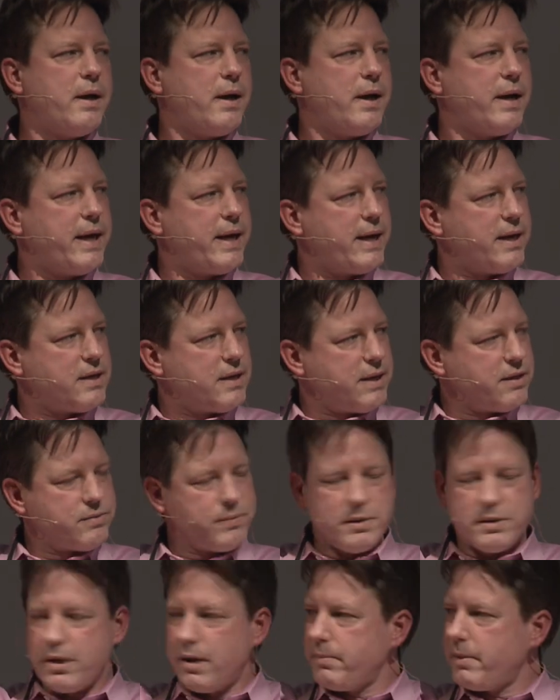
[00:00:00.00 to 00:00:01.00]
as
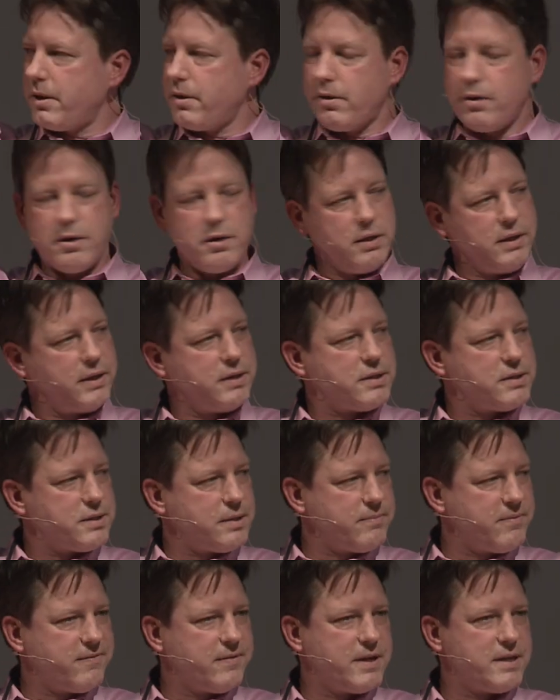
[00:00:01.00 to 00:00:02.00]
we were talking about earlier,
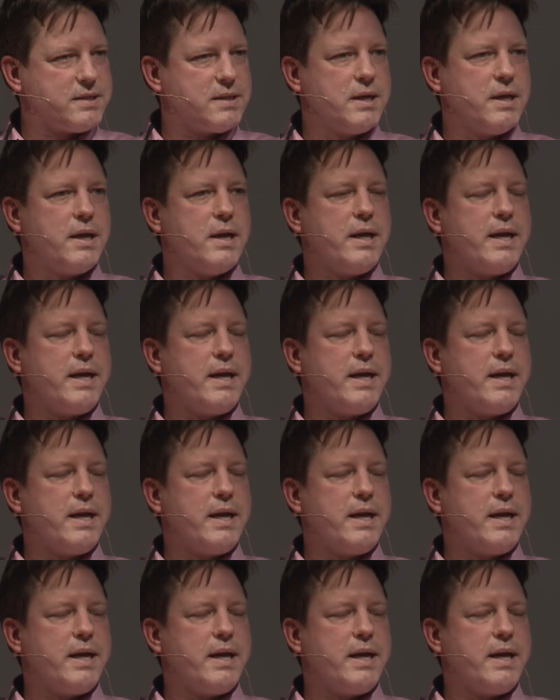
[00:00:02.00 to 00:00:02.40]
some of us,